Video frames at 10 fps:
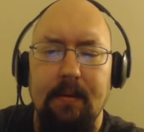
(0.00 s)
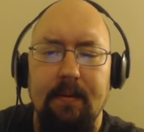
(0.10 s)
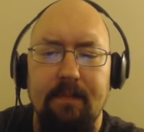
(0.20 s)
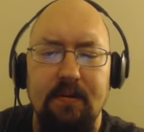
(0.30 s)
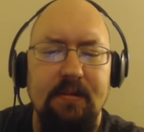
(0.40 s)

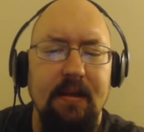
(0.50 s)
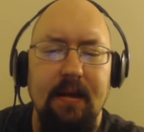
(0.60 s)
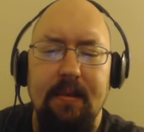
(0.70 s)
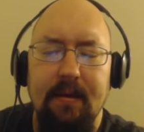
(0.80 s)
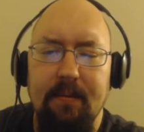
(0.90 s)
first thing I
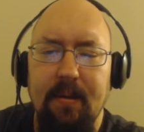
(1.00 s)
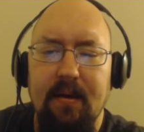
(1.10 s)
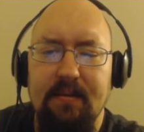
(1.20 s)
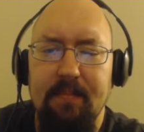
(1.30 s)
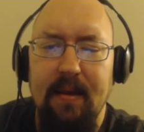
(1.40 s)
think
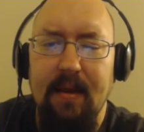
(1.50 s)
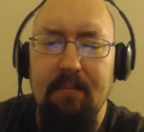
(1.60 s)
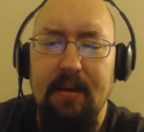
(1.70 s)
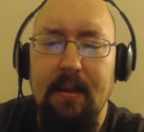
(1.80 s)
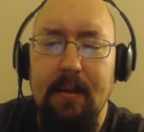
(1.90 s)
about is, man,
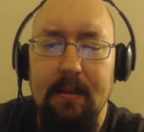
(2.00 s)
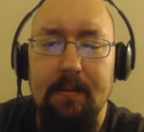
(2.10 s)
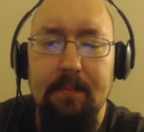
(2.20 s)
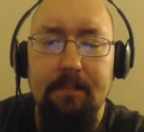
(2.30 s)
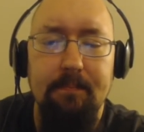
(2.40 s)
I'm an idiot.
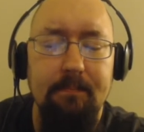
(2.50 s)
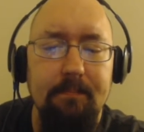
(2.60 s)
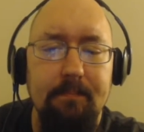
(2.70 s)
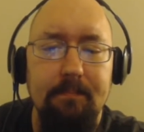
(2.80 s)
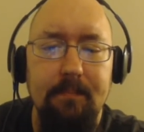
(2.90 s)

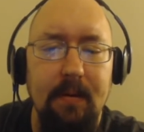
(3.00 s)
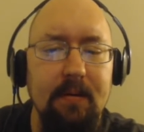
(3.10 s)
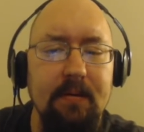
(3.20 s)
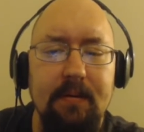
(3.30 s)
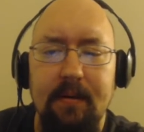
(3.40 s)
I
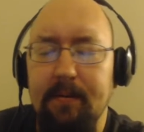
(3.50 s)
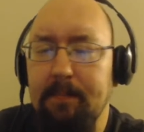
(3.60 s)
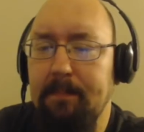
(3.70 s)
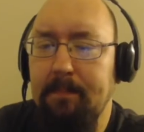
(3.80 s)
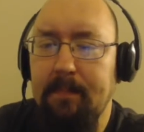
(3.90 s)
really do.
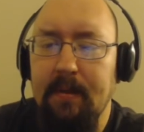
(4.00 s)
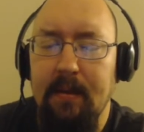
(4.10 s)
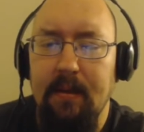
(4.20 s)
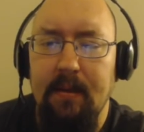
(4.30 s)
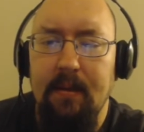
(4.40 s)

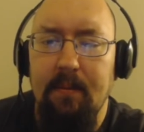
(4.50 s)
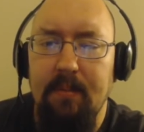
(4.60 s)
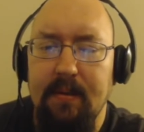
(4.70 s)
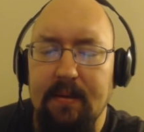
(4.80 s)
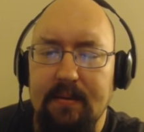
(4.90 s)

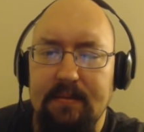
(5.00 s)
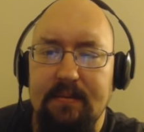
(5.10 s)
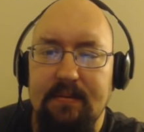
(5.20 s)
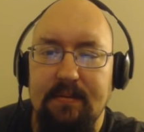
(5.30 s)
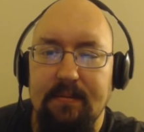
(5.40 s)

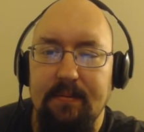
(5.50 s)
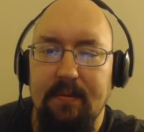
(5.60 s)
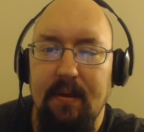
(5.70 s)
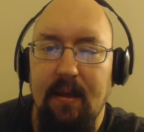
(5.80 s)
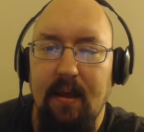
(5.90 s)
Because
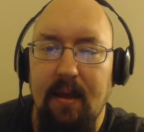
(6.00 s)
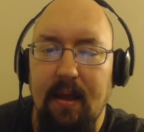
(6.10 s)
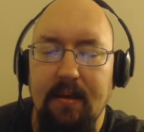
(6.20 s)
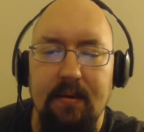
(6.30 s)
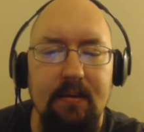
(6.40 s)

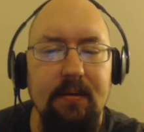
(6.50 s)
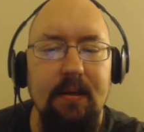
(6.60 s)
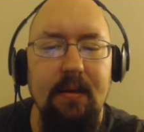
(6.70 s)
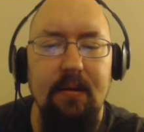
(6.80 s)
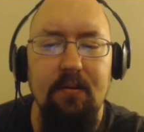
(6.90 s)
I couldn't
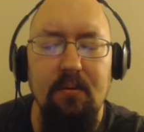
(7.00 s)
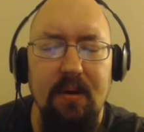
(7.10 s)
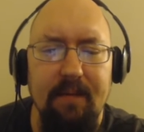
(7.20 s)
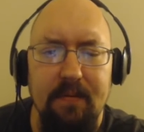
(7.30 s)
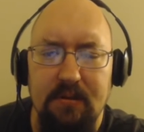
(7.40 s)
get into them
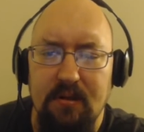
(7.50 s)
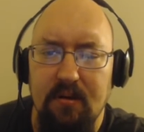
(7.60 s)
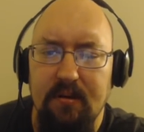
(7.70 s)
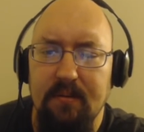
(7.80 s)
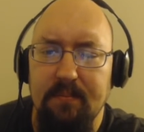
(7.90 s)
when I first
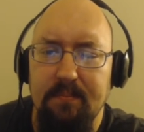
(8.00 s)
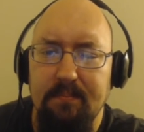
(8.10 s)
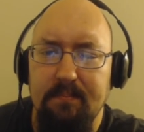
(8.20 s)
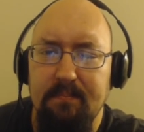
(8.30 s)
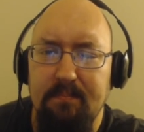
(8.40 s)
heard them
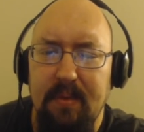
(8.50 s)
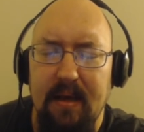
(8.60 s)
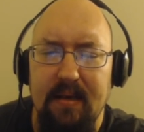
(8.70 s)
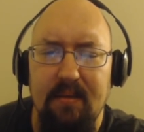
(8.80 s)
back in the